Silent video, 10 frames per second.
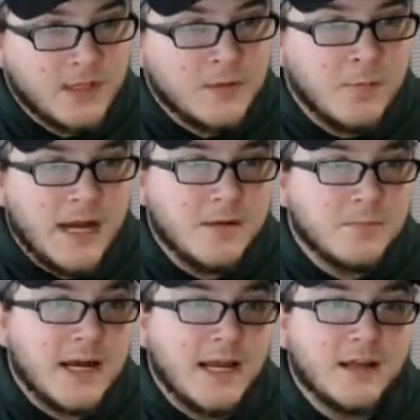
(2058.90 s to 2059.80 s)
I'm
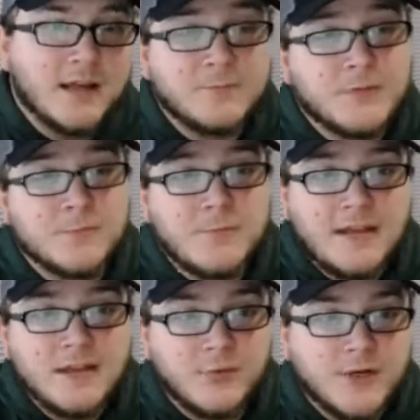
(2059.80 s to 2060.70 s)
going to
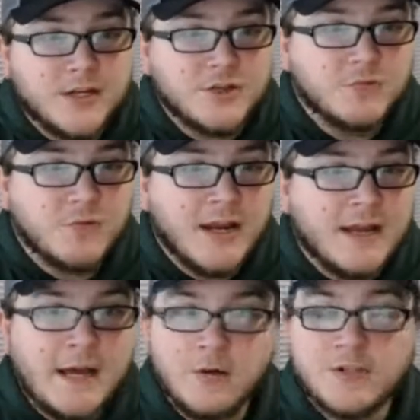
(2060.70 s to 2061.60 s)
make the prediction right
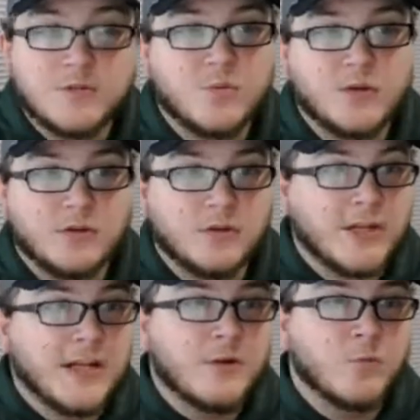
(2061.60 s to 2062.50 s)
now, just
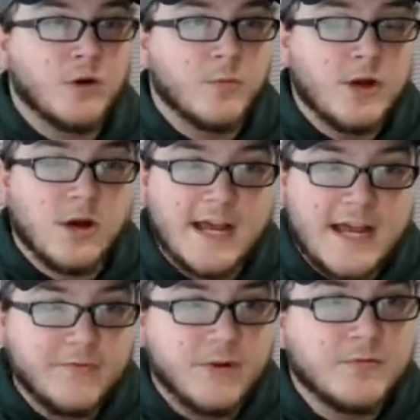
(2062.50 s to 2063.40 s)
looking at where we are
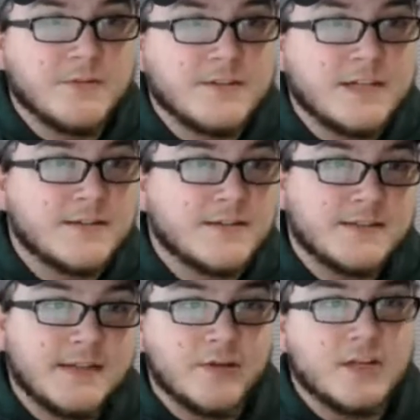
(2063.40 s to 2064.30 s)
halfway through the season,
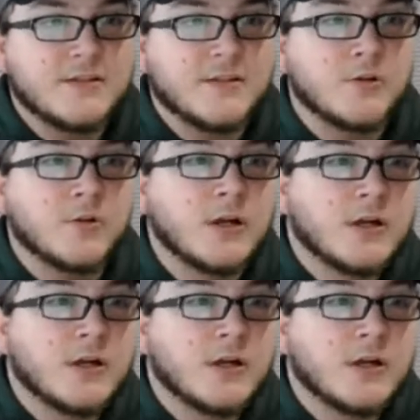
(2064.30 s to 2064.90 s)
7-2.